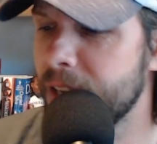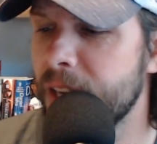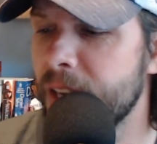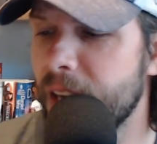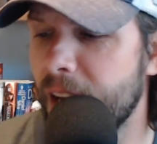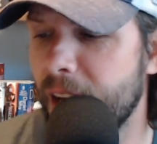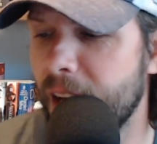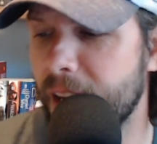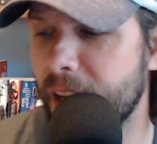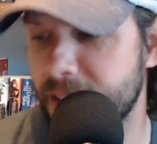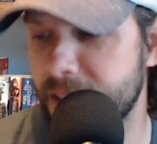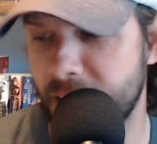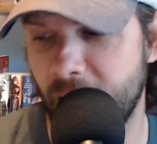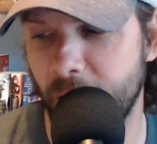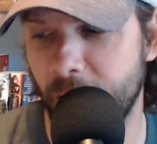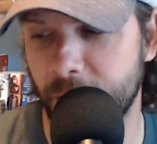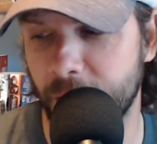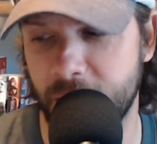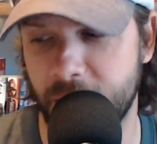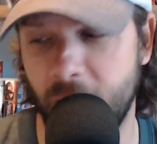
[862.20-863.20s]
And
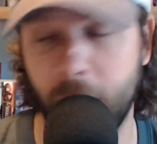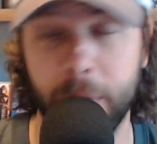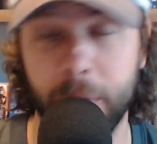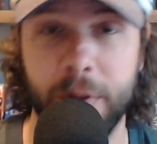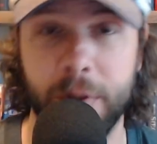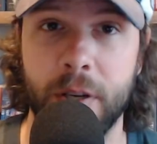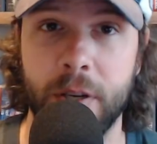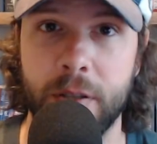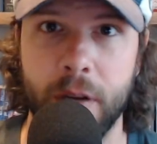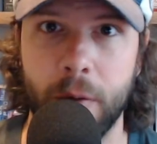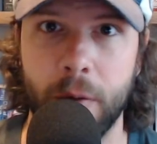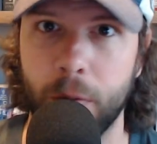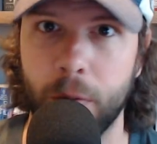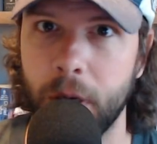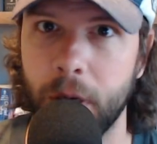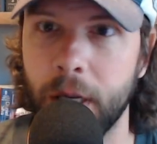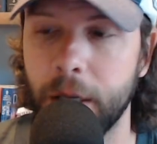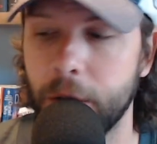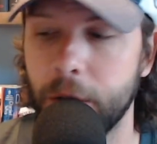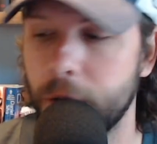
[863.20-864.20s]
Dalvin Tomlinson is a
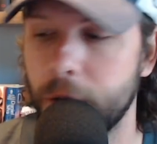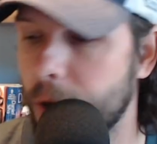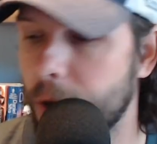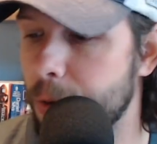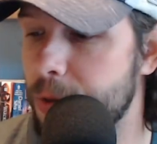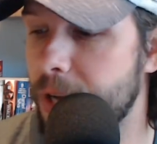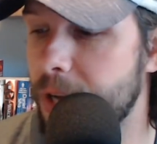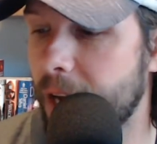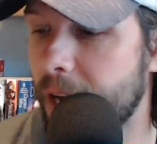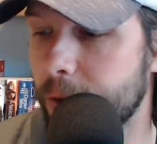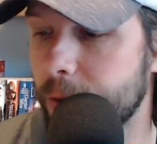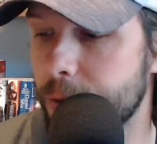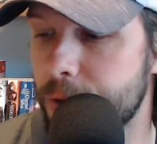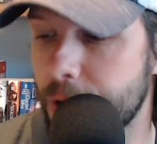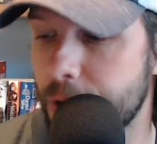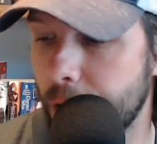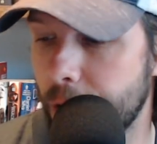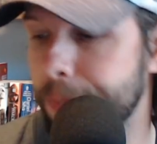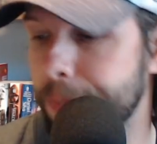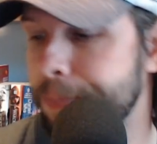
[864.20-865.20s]
really good nose tackle.
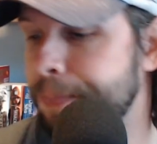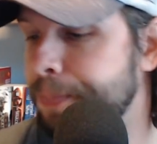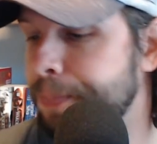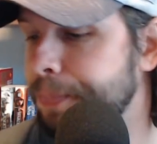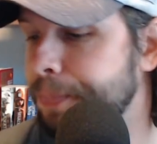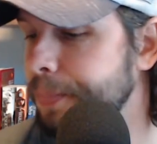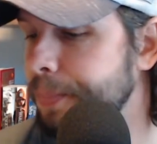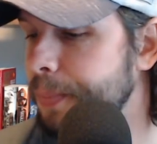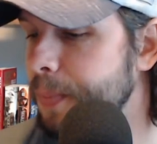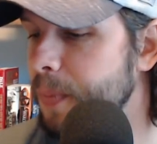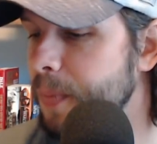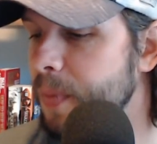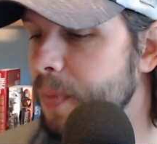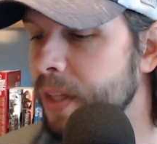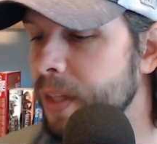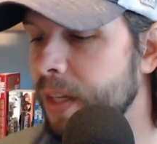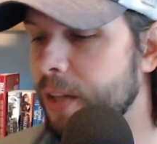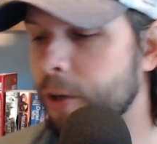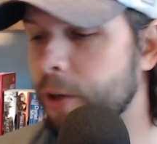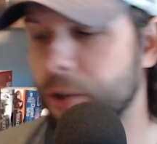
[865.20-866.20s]
So
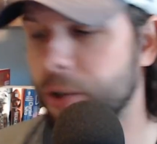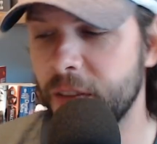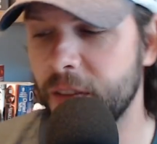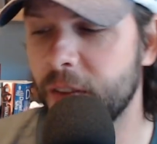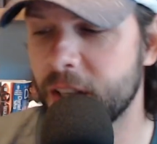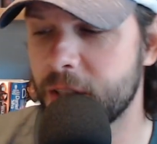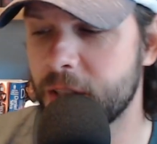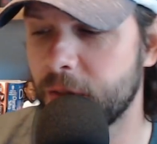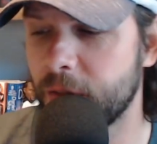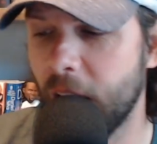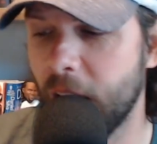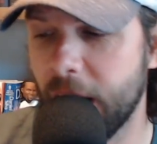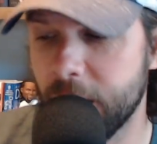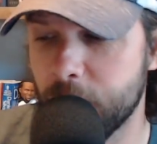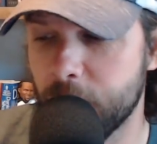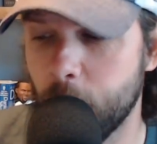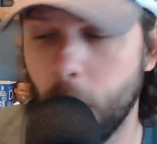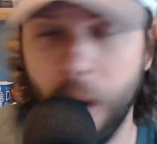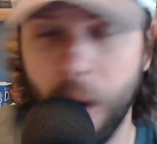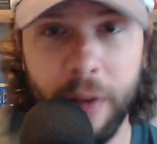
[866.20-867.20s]
your defensive line
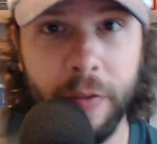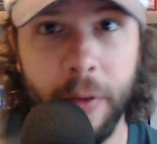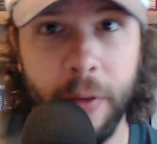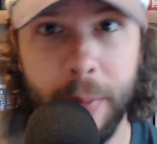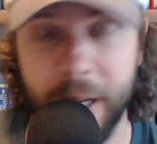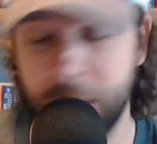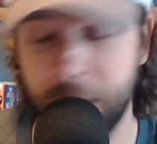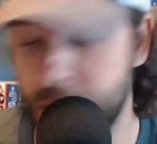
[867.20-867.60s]
is one from each